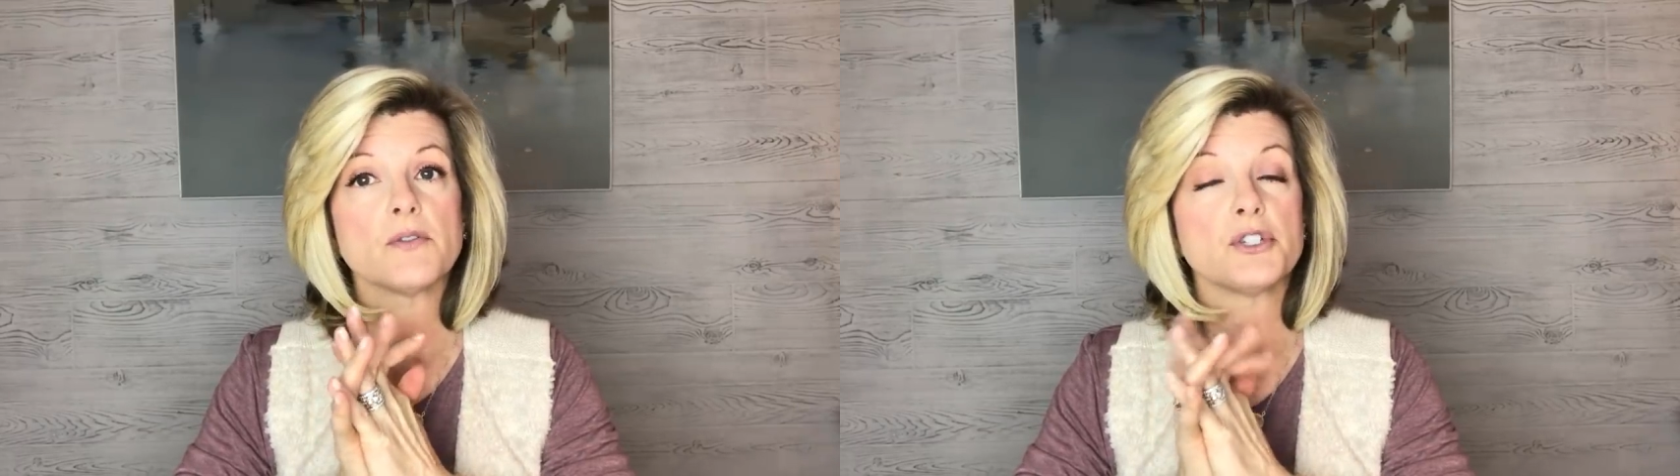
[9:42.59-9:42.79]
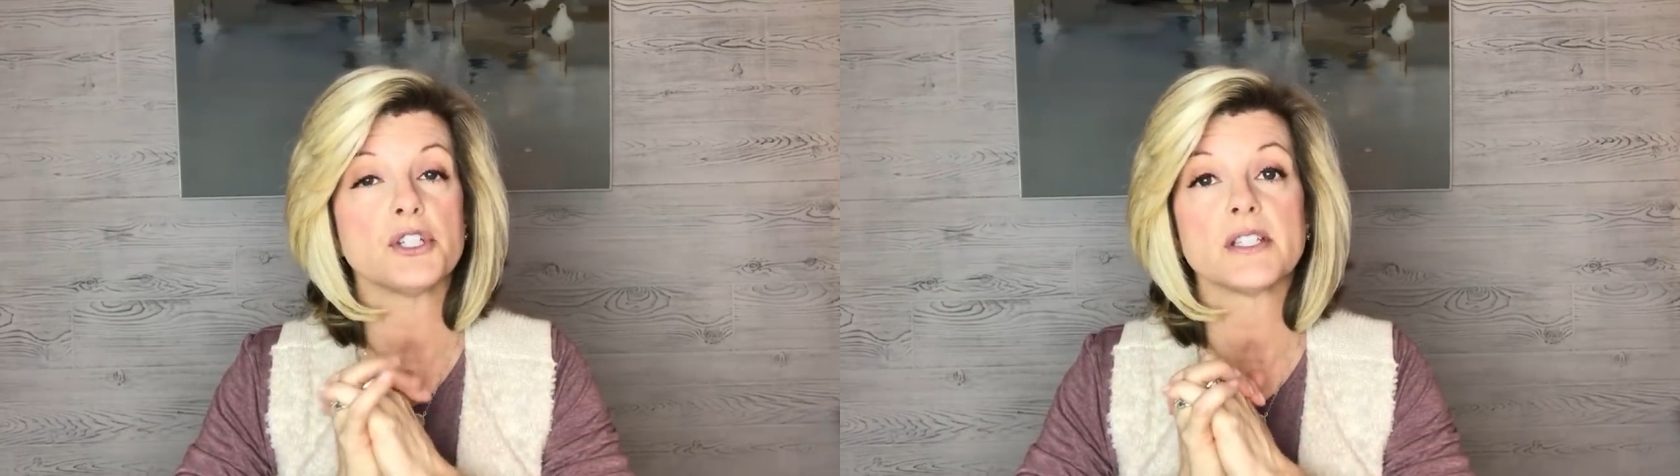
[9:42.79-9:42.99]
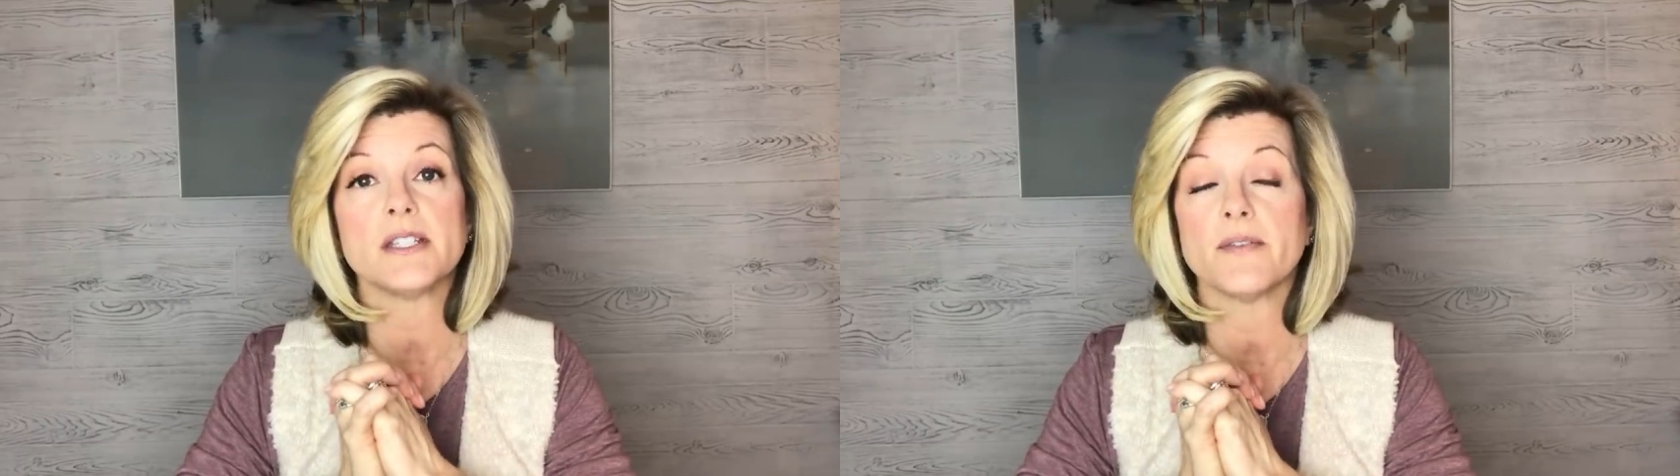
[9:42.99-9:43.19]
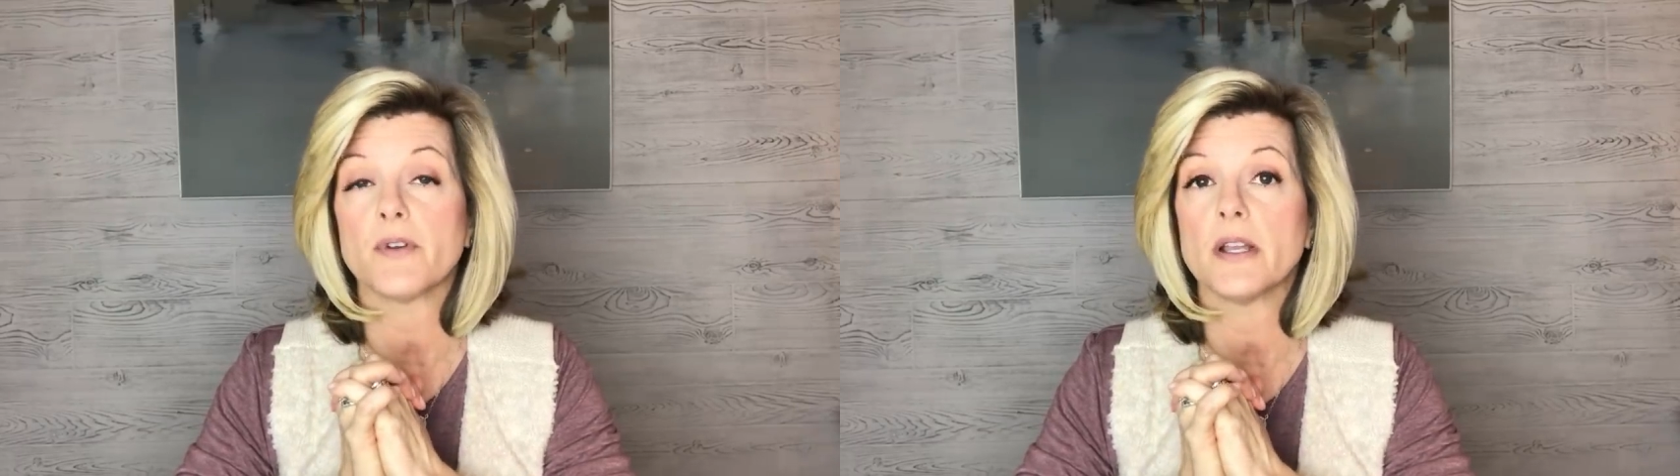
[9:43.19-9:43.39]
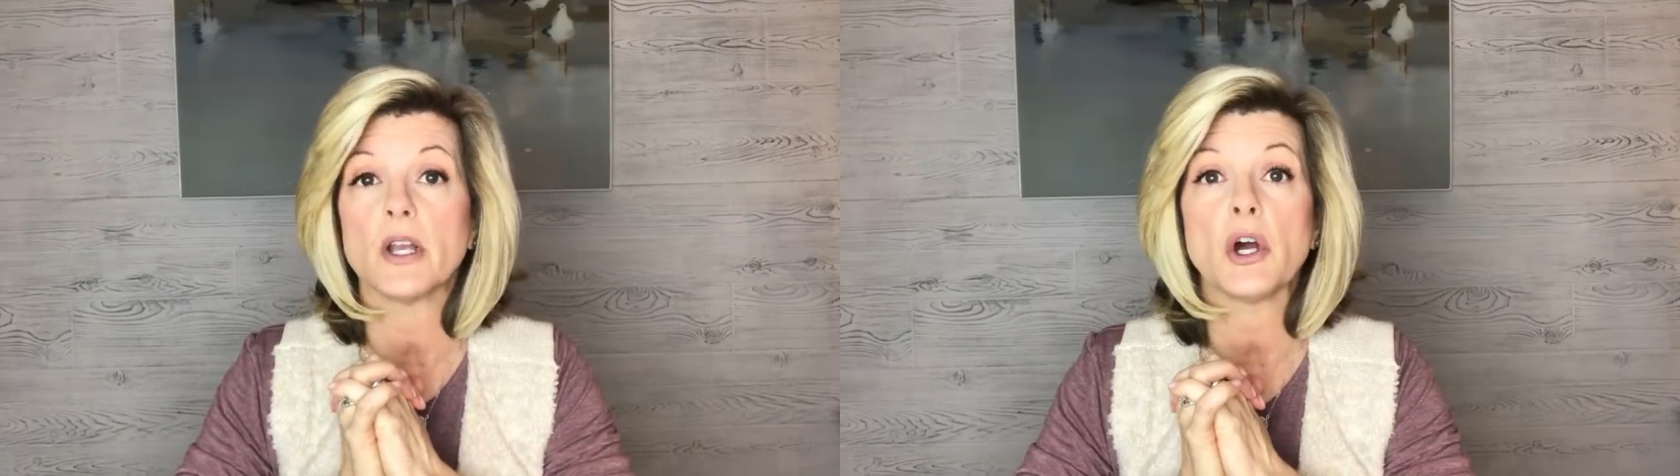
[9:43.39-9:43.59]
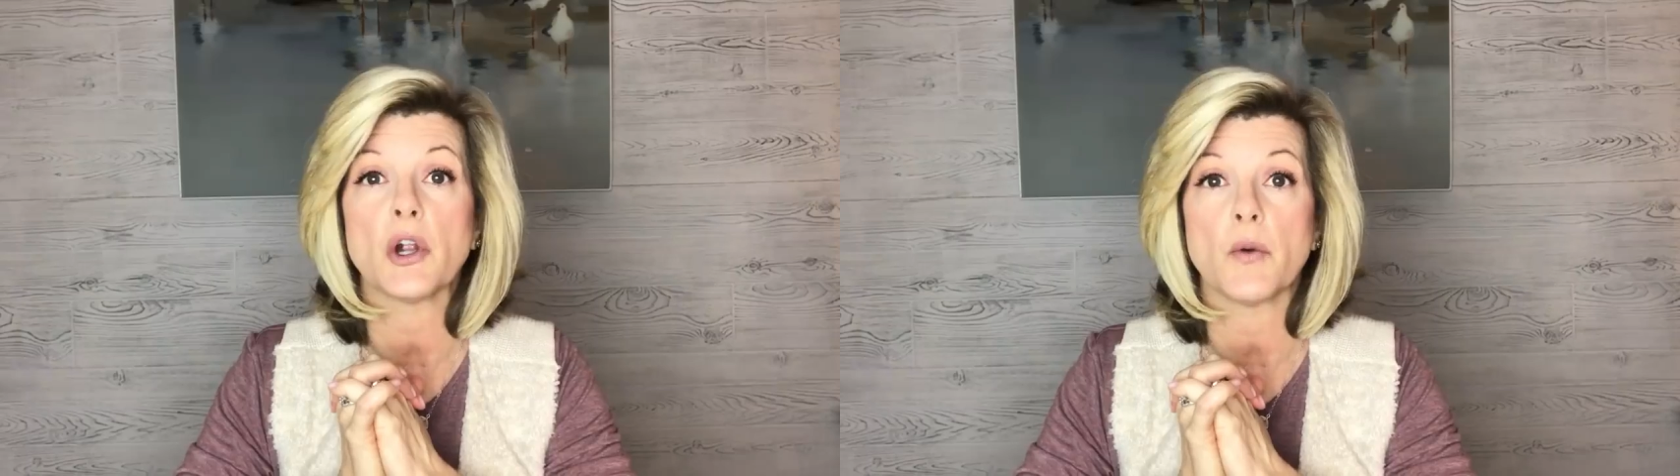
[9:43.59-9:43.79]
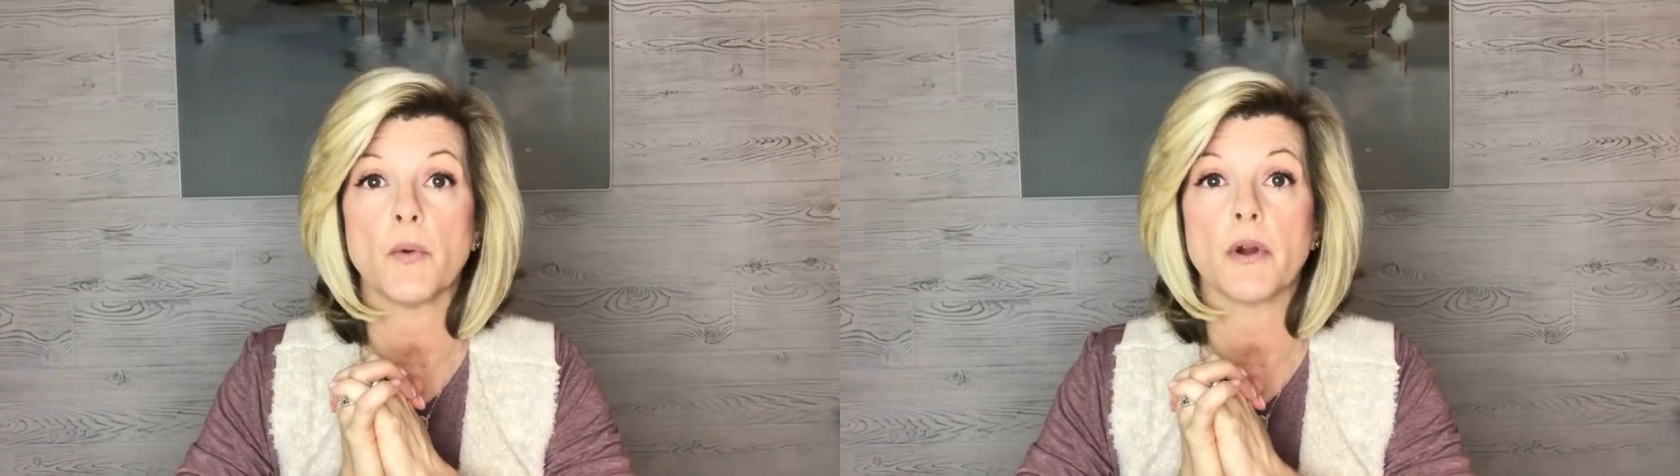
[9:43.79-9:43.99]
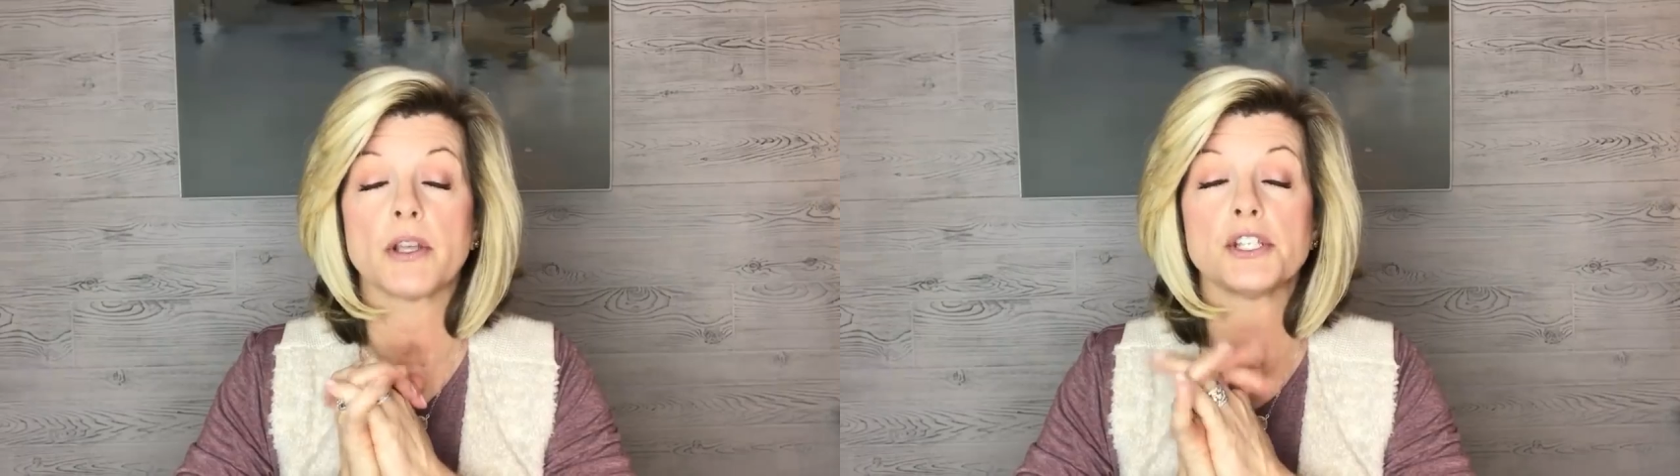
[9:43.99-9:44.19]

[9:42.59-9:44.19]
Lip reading: or just different artwork.